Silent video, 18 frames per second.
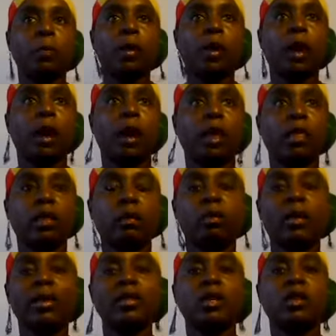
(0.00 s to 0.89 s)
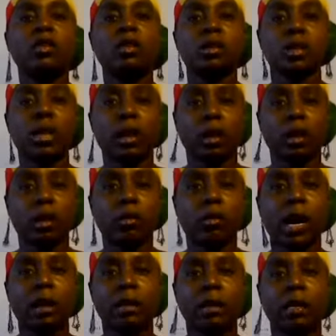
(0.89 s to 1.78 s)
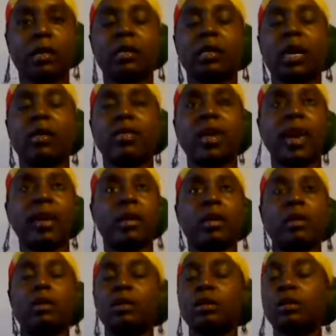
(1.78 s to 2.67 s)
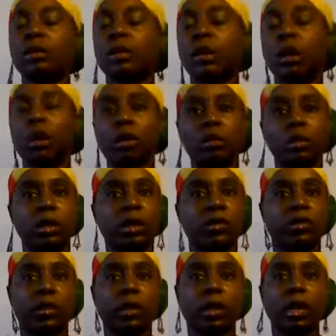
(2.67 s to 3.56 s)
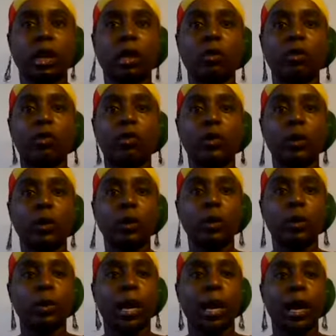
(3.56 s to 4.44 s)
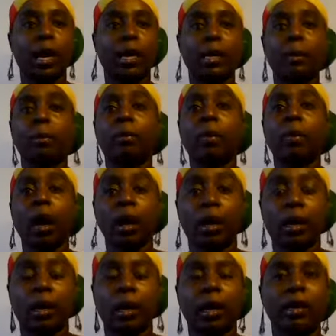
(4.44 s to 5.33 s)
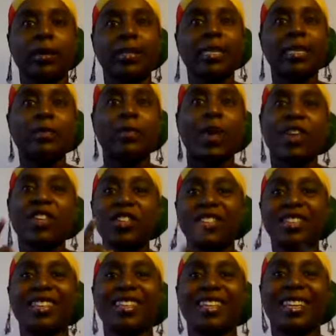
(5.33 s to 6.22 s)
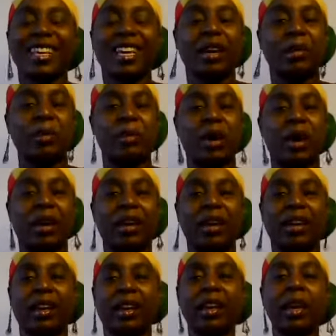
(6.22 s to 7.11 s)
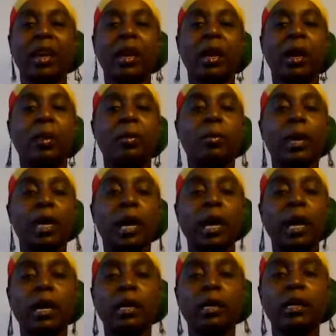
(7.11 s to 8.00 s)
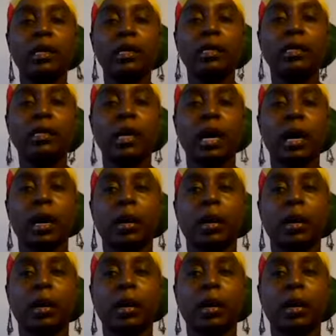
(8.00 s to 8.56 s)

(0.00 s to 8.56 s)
the messages that are around us. And that is no different in food and in marketing, especially in marketing, because